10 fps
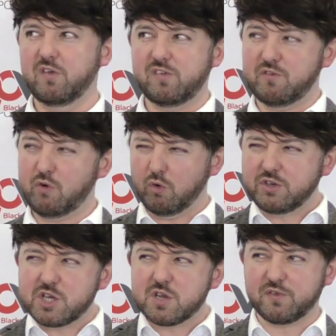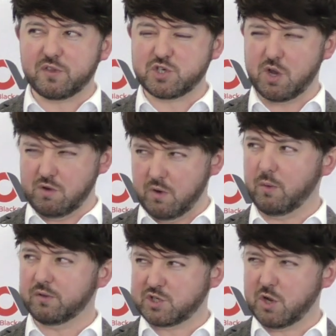So they've not auditioned for the show knowing
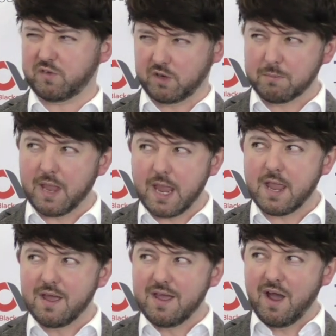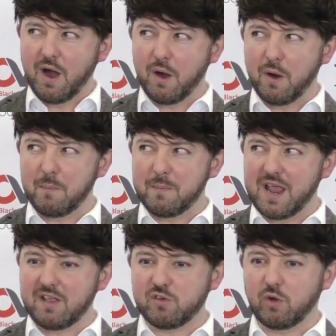what the show's going to be.
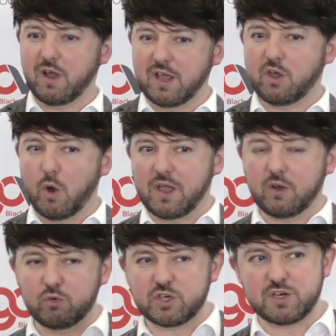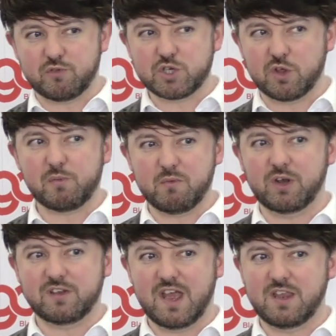It's not like going and auditioning for a show that's been
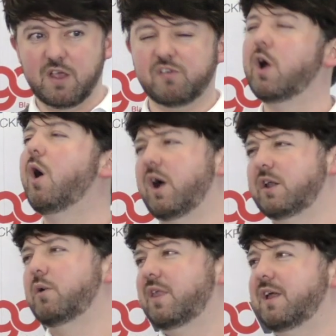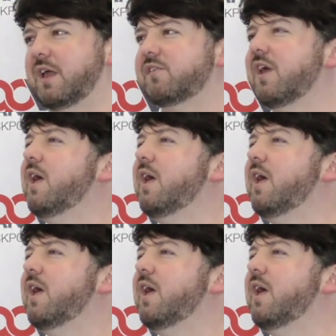running 10 years. You go, oh, I know what that is.